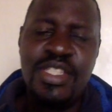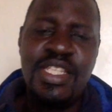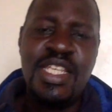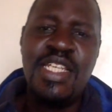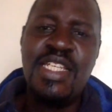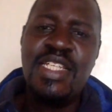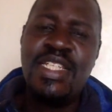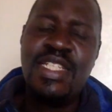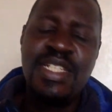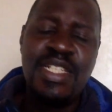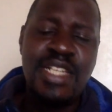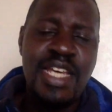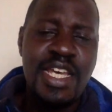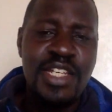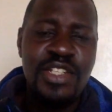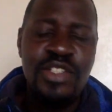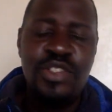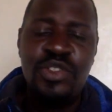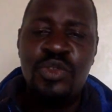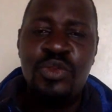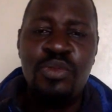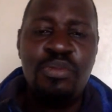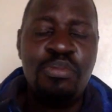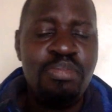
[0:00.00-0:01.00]
They tried
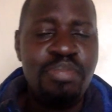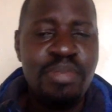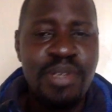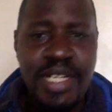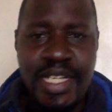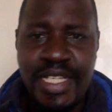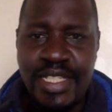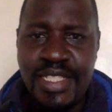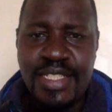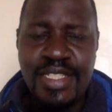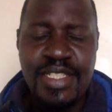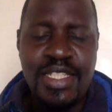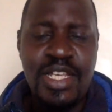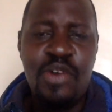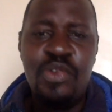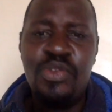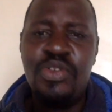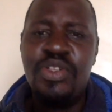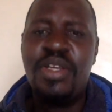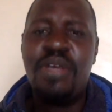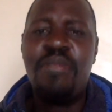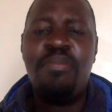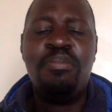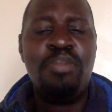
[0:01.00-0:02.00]
to press,
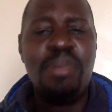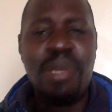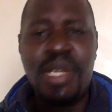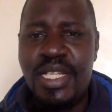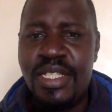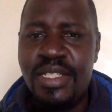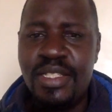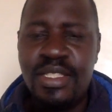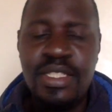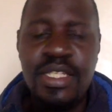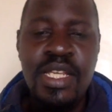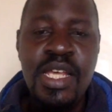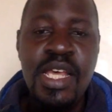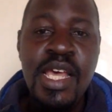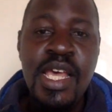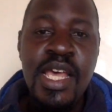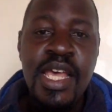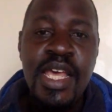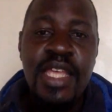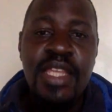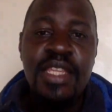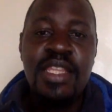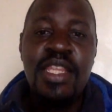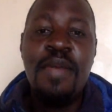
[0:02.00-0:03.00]
counter press.
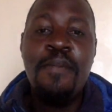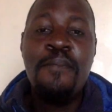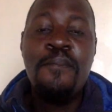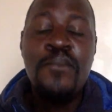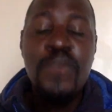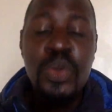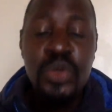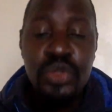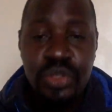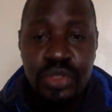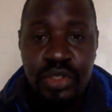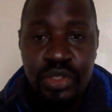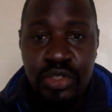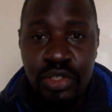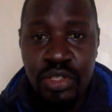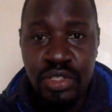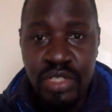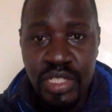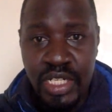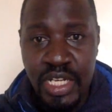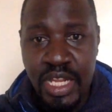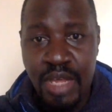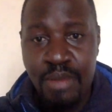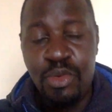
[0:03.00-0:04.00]
They pushed
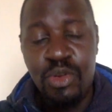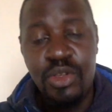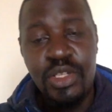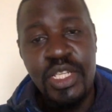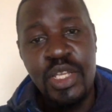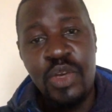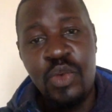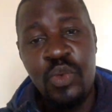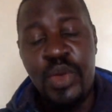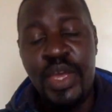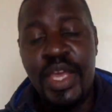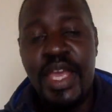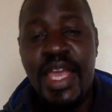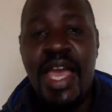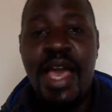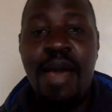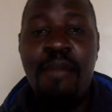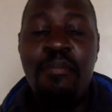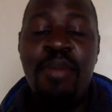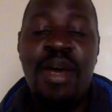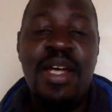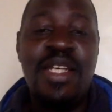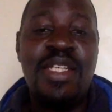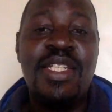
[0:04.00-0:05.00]
Tottenham all the way,
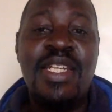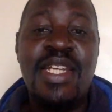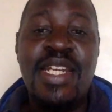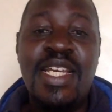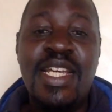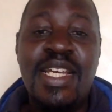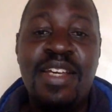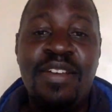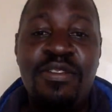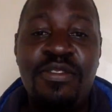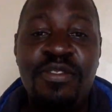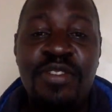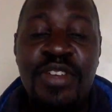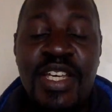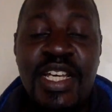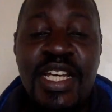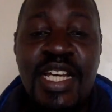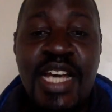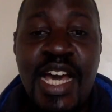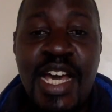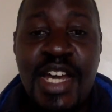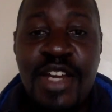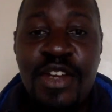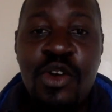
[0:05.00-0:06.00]
but
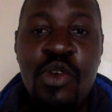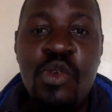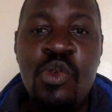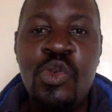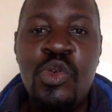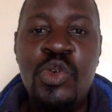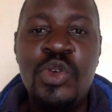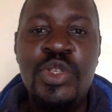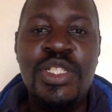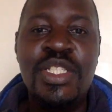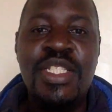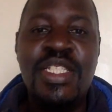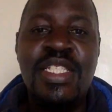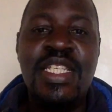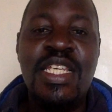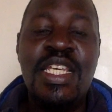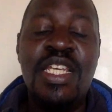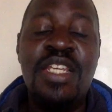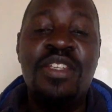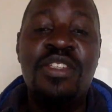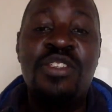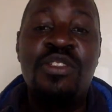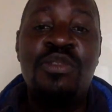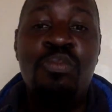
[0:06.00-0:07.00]
Vicario was
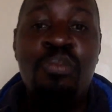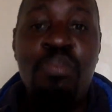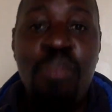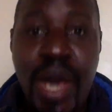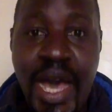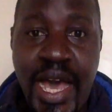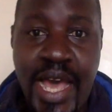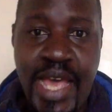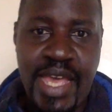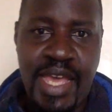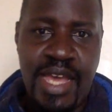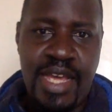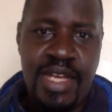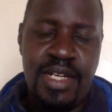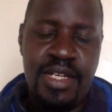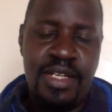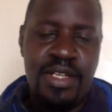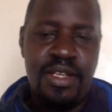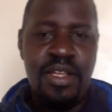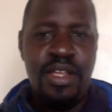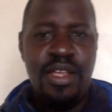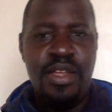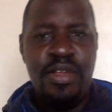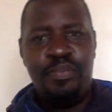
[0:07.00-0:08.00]
inspired.
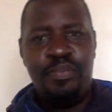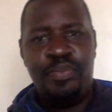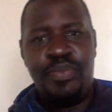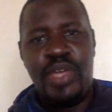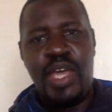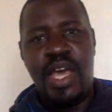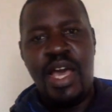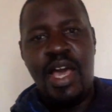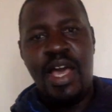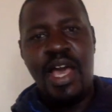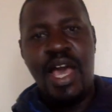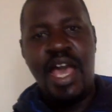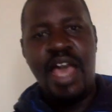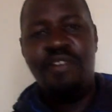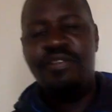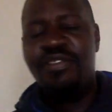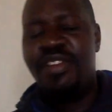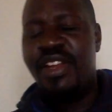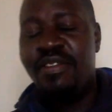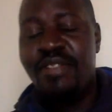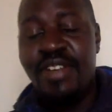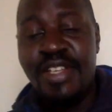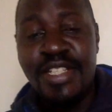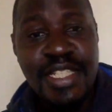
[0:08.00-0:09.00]
I've
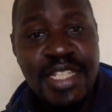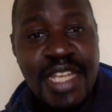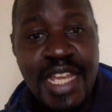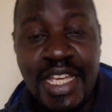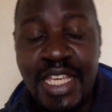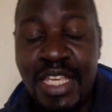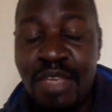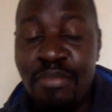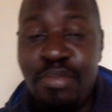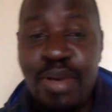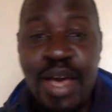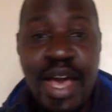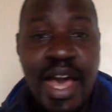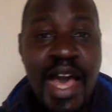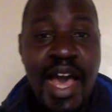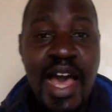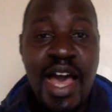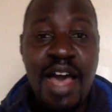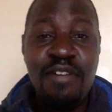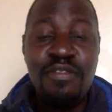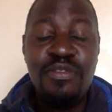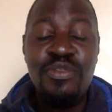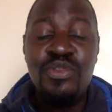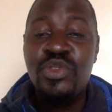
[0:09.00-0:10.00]
never seen a keeper
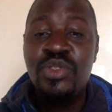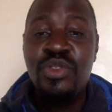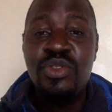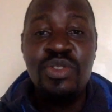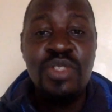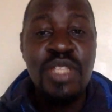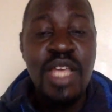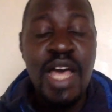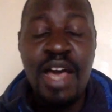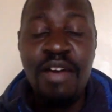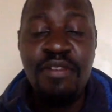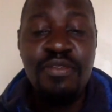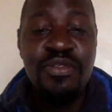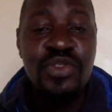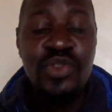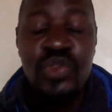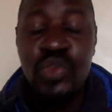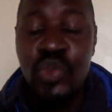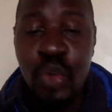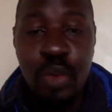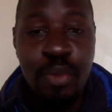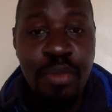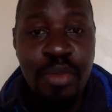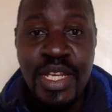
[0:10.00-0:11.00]
have
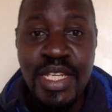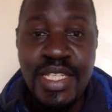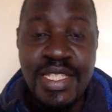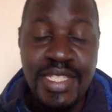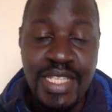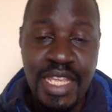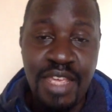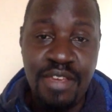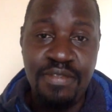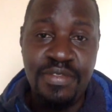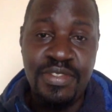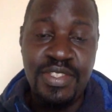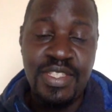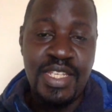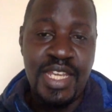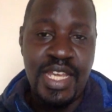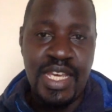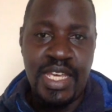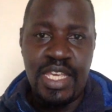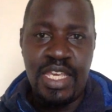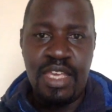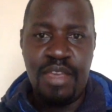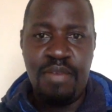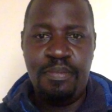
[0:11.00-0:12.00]
so many saves in a
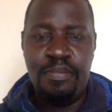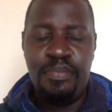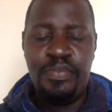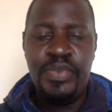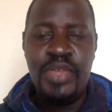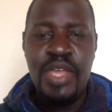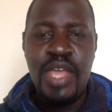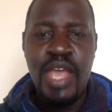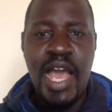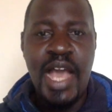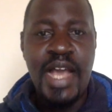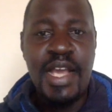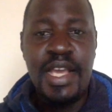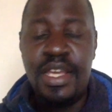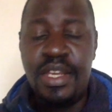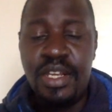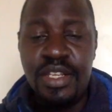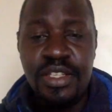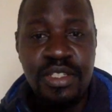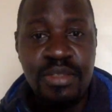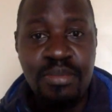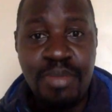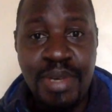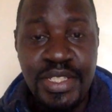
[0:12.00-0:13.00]
game
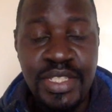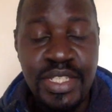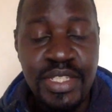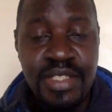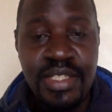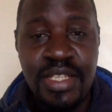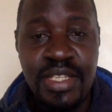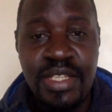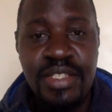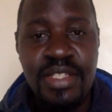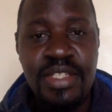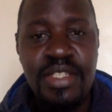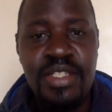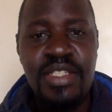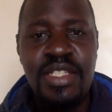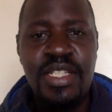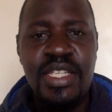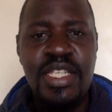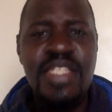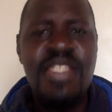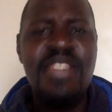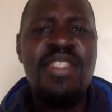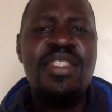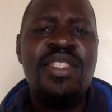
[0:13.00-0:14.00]
against Manchester City.
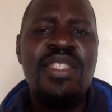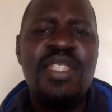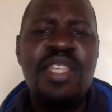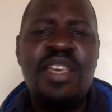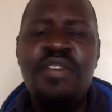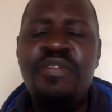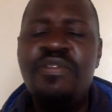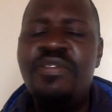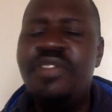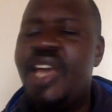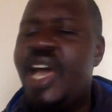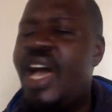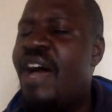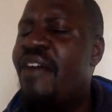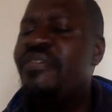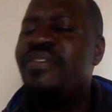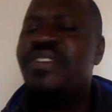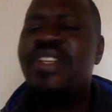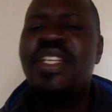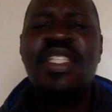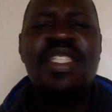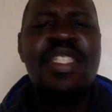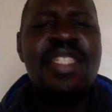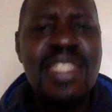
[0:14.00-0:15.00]
He saved
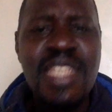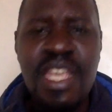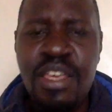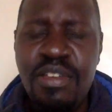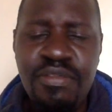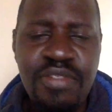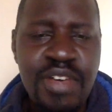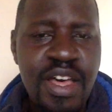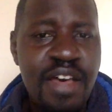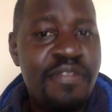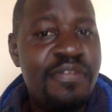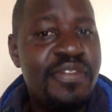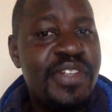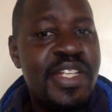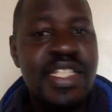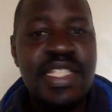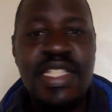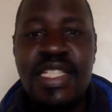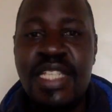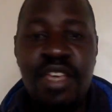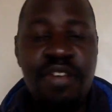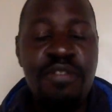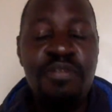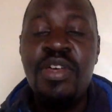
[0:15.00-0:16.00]
after save after
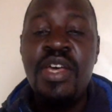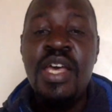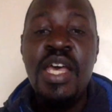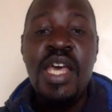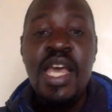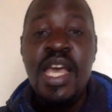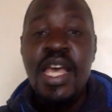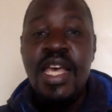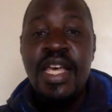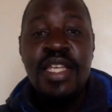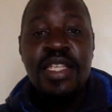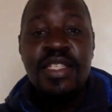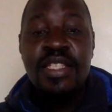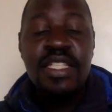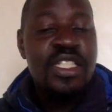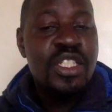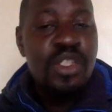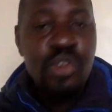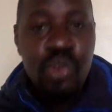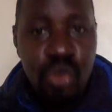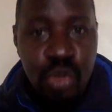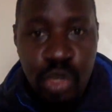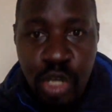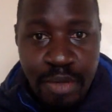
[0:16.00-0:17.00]
save. City
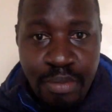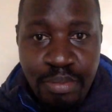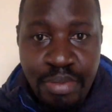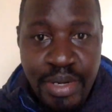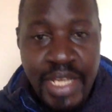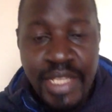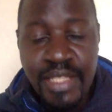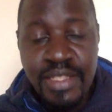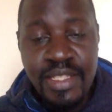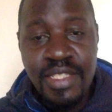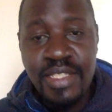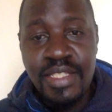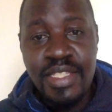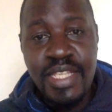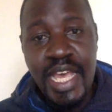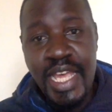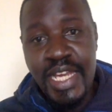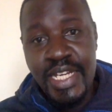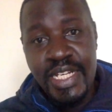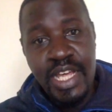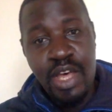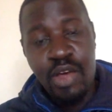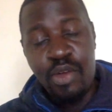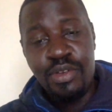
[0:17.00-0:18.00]
could not break this guy
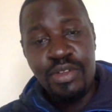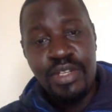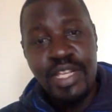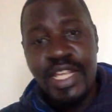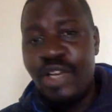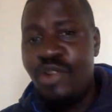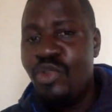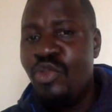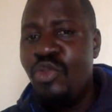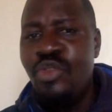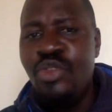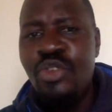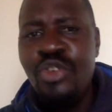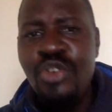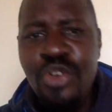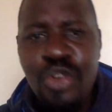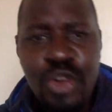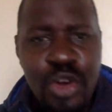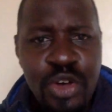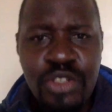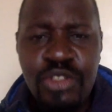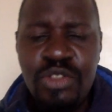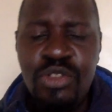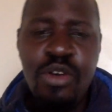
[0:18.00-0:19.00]
down. They could
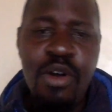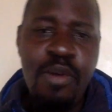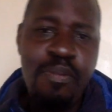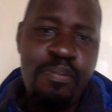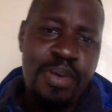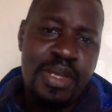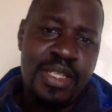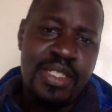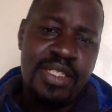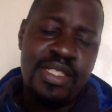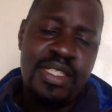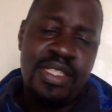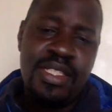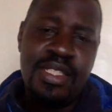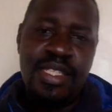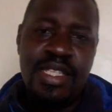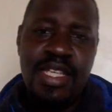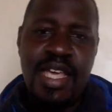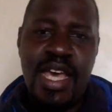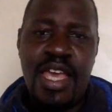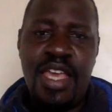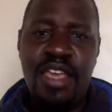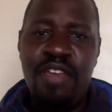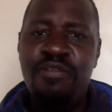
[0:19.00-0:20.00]
not go past this
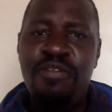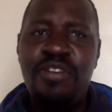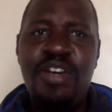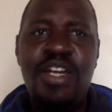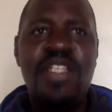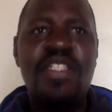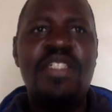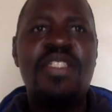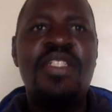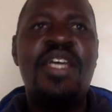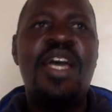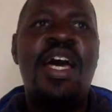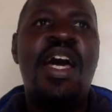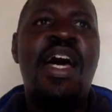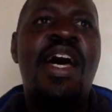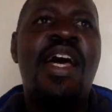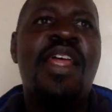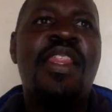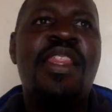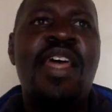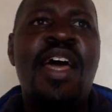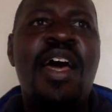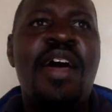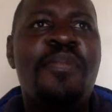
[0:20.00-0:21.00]
guy. In fact,
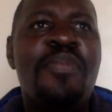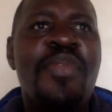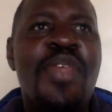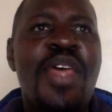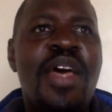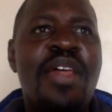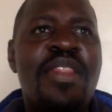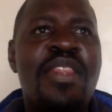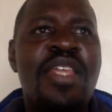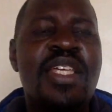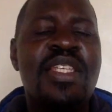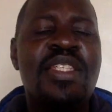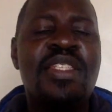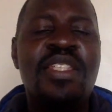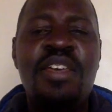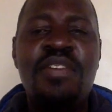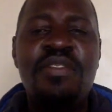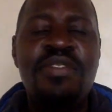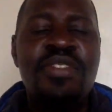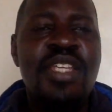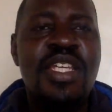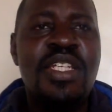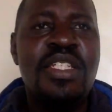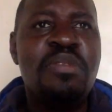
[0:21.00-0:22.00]
there are
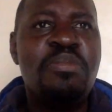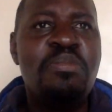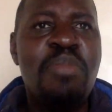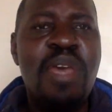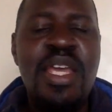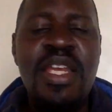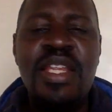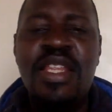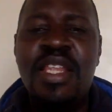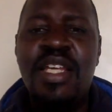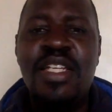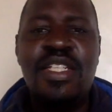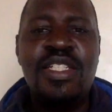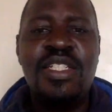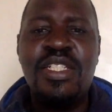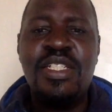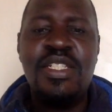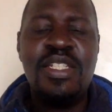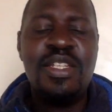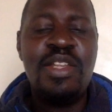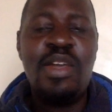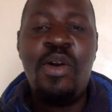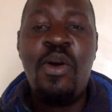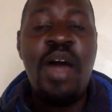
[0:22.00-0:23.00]
saves that he made that
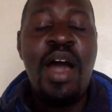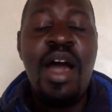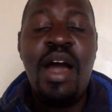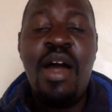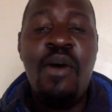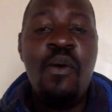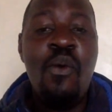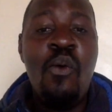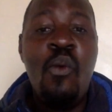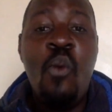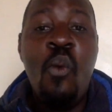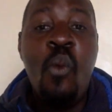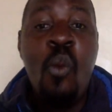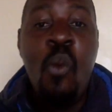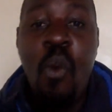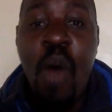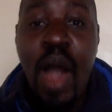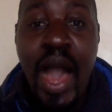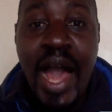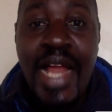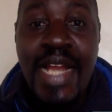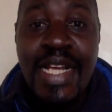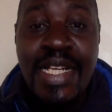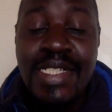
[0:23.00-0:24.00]
they were
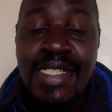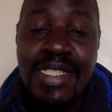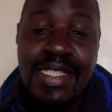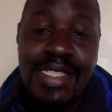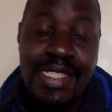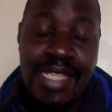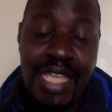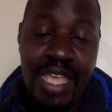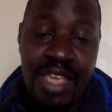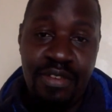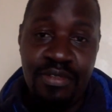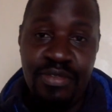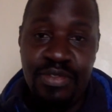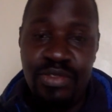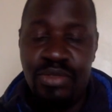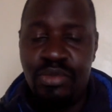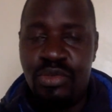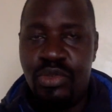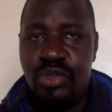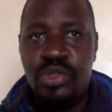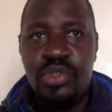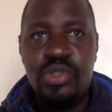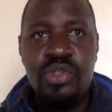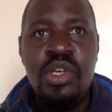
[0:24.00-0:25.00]
wild saves
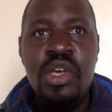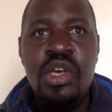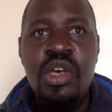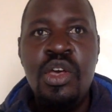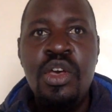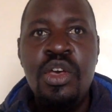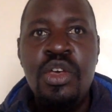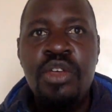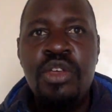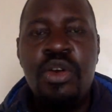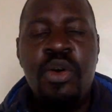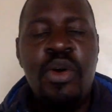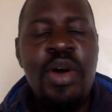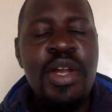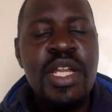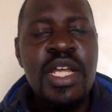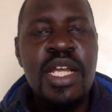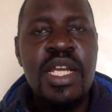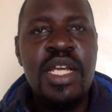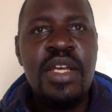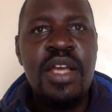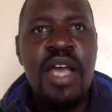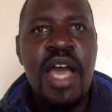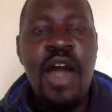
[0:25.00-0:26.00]
because you're
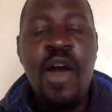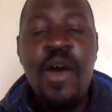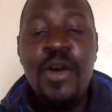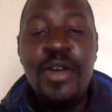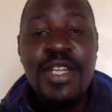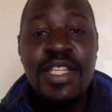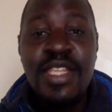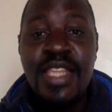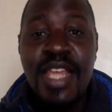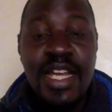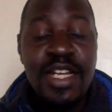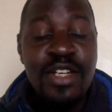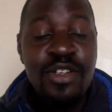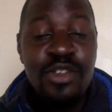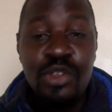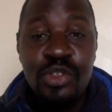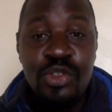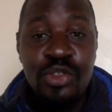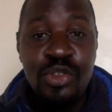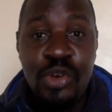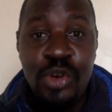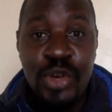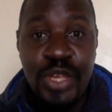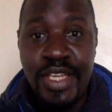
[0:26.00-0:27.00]
wondering how did that not
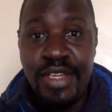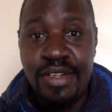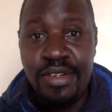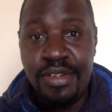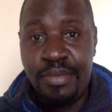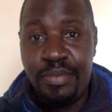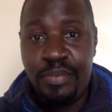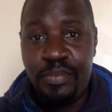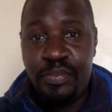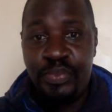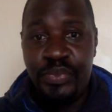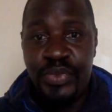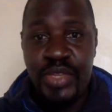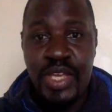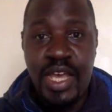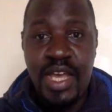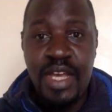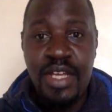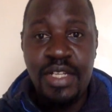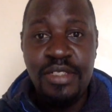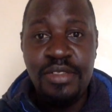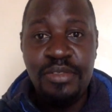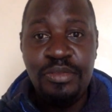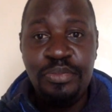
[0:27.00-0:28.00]
go in? Huh?
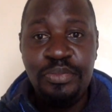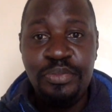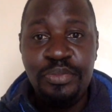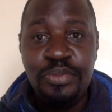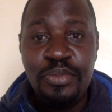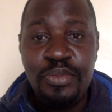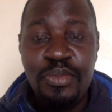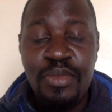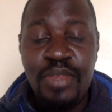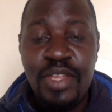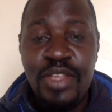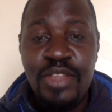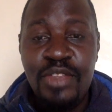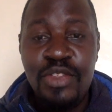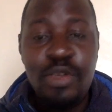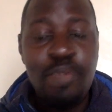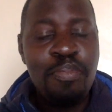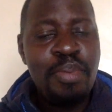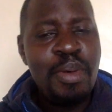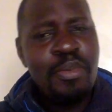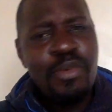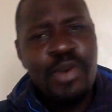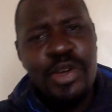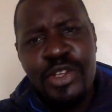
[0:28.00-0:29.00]
So
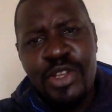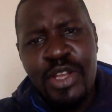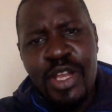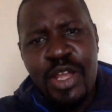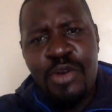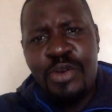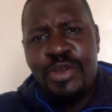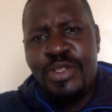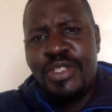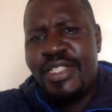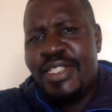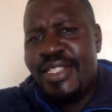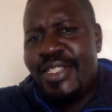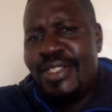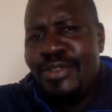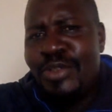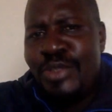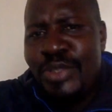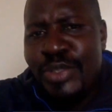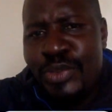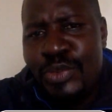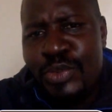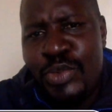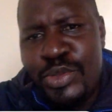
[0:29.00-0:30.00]
Pep Guardiola
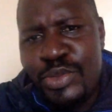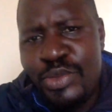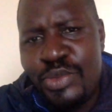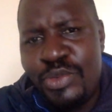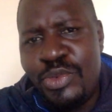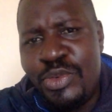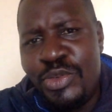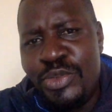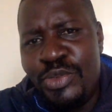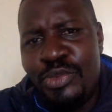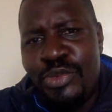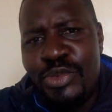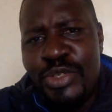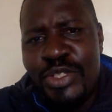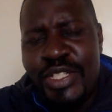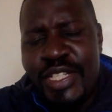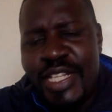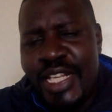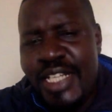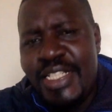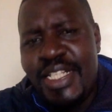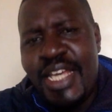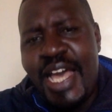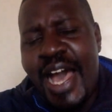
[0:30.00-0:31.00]
was
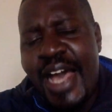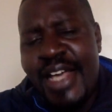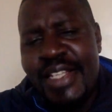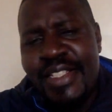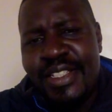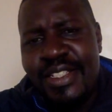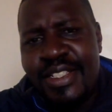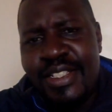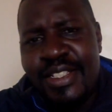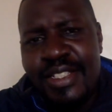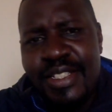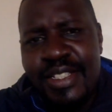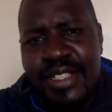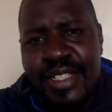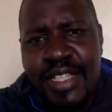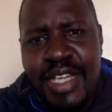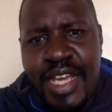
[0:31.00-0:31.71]
later asked.